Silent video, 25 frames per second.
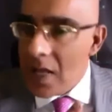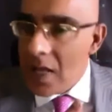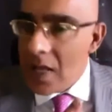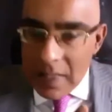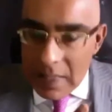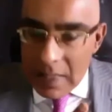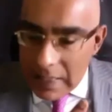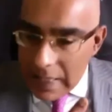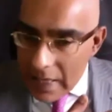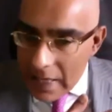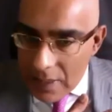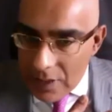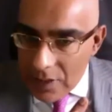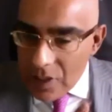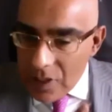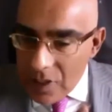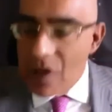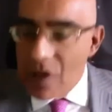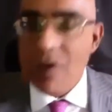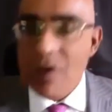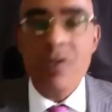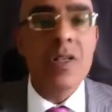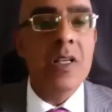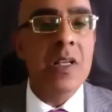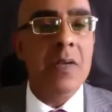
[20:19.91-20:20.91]
There's
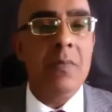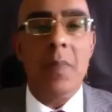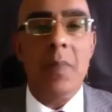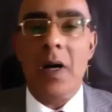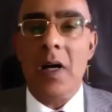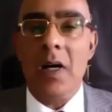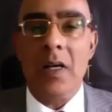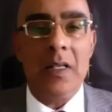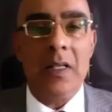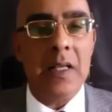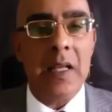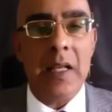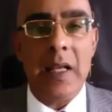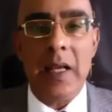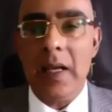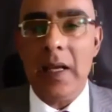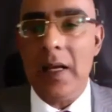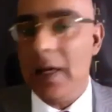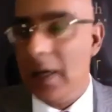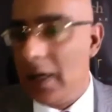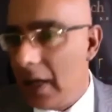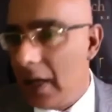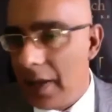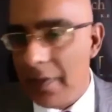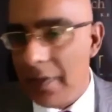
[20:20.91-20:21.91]
no demand
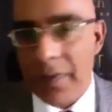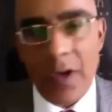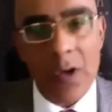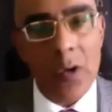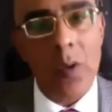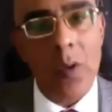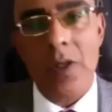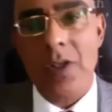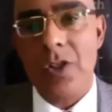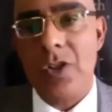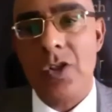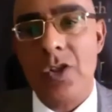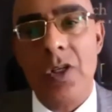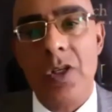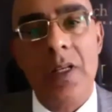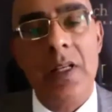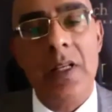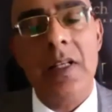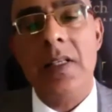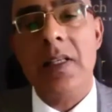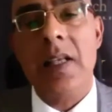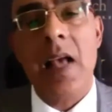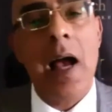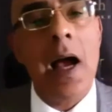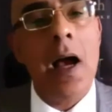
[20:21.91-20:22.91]
here, and the question
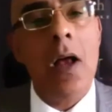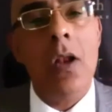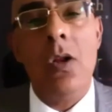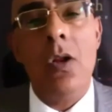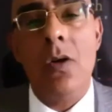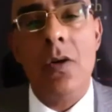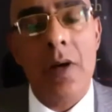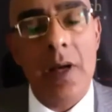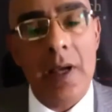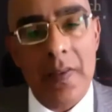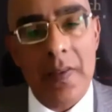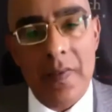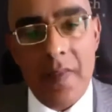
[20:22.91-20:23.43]
is, how long can they